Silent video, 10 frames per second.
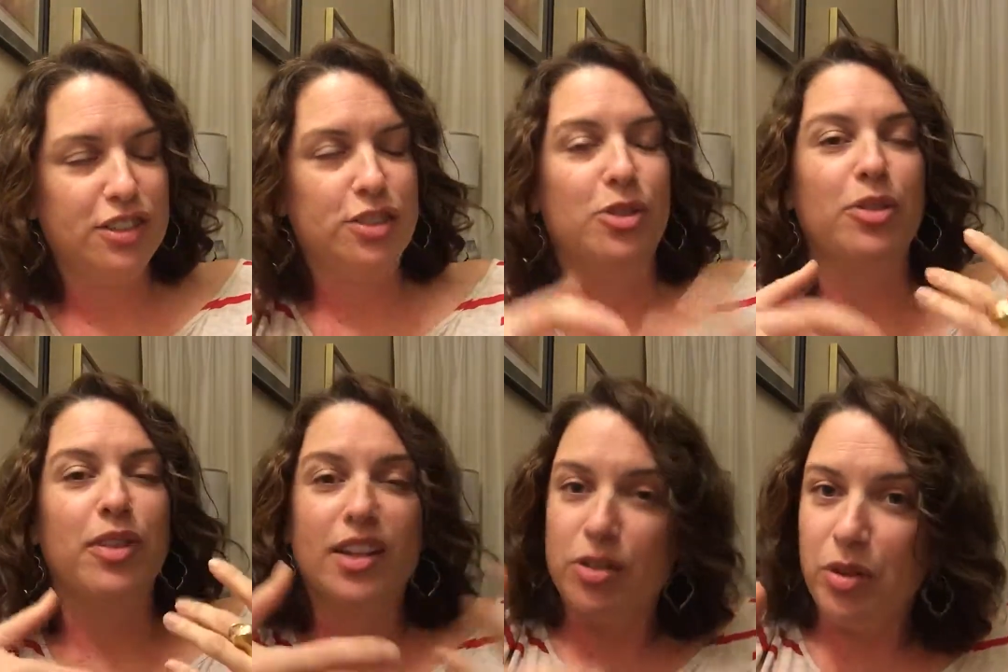So
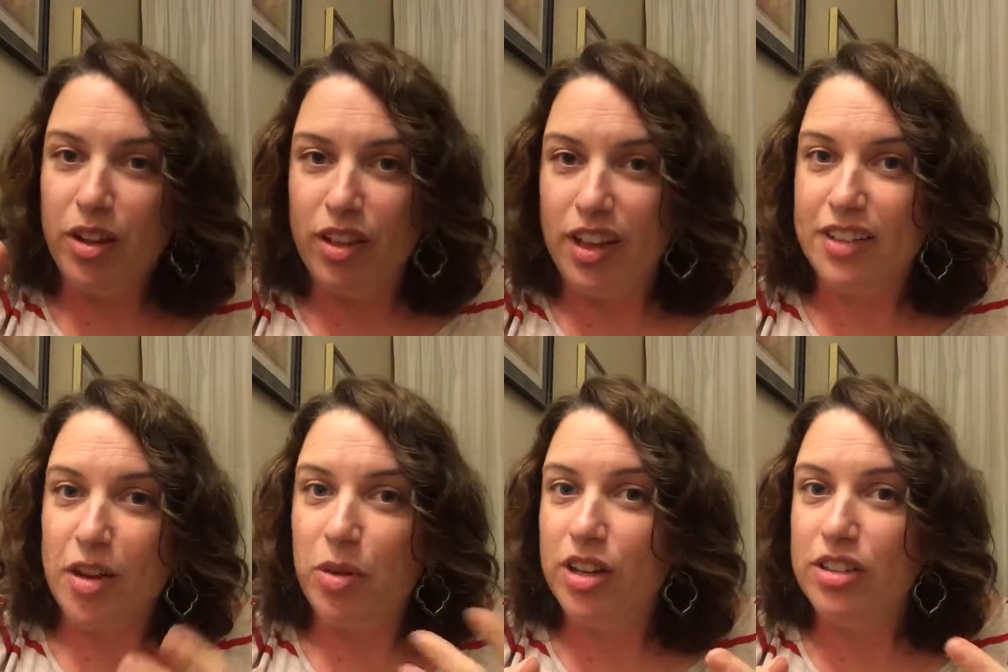that's one of the things
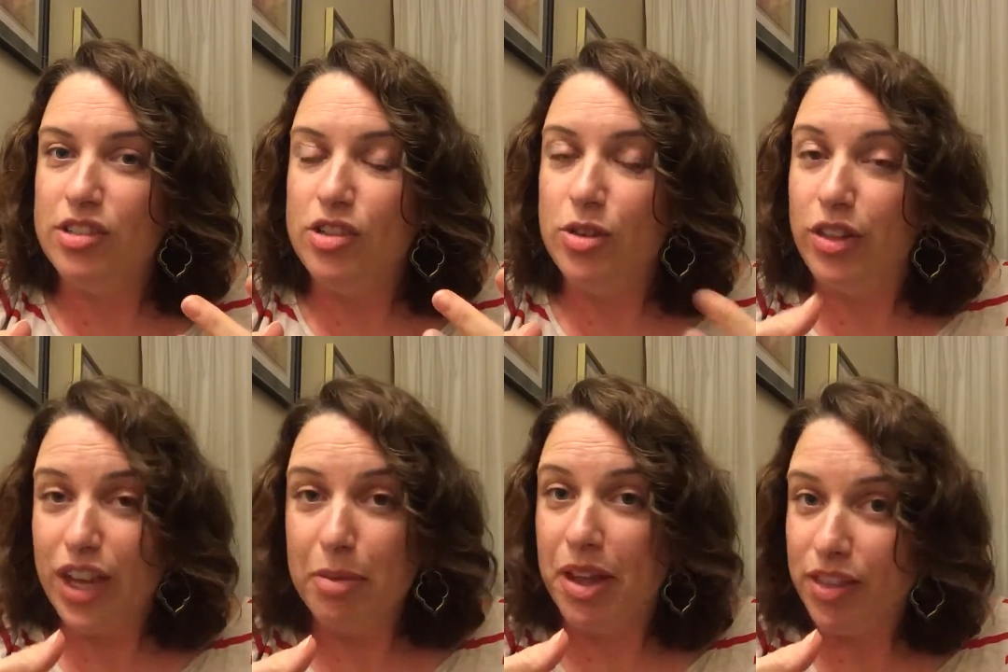I wanted you to
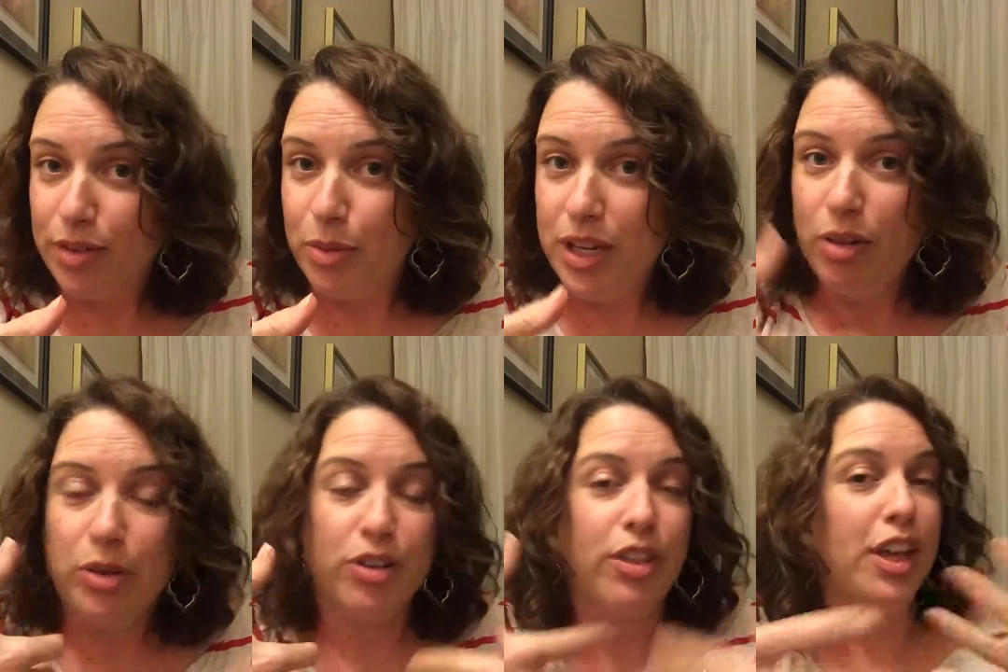think about this week
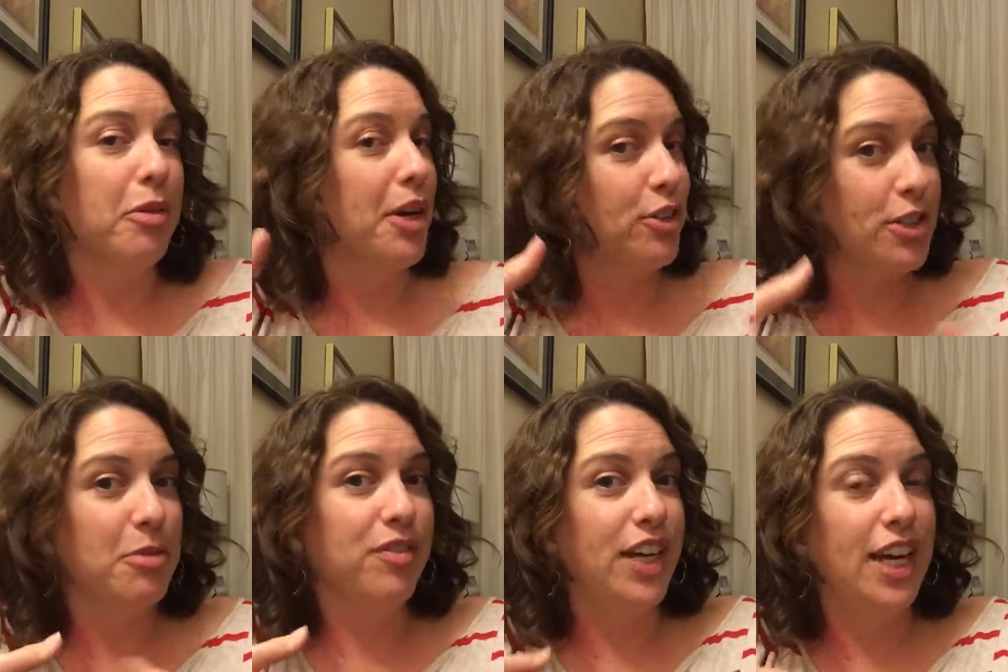when you're thinking about your
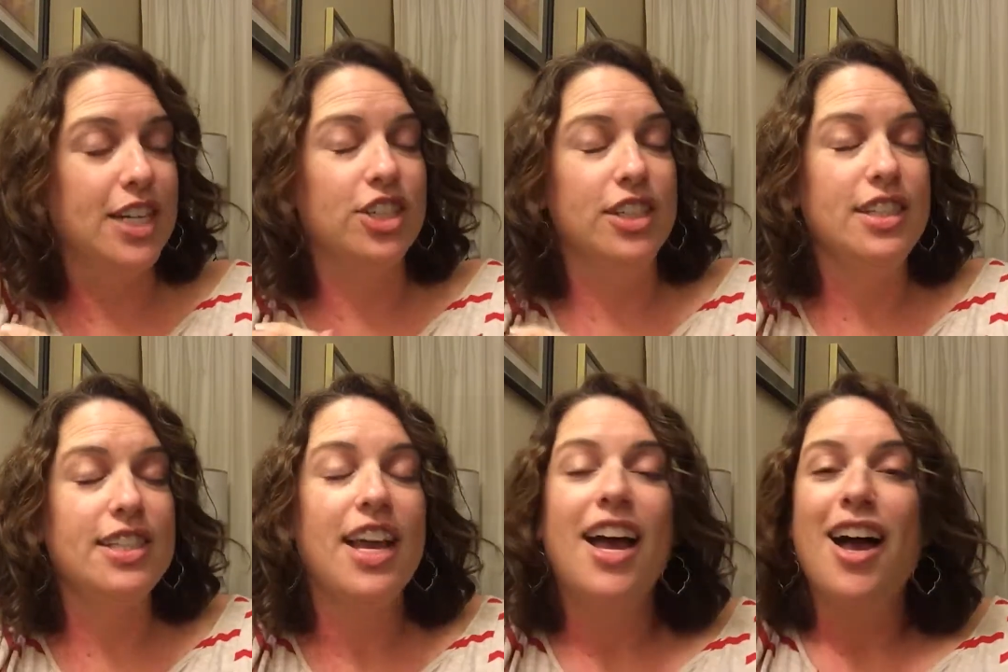summer vacations.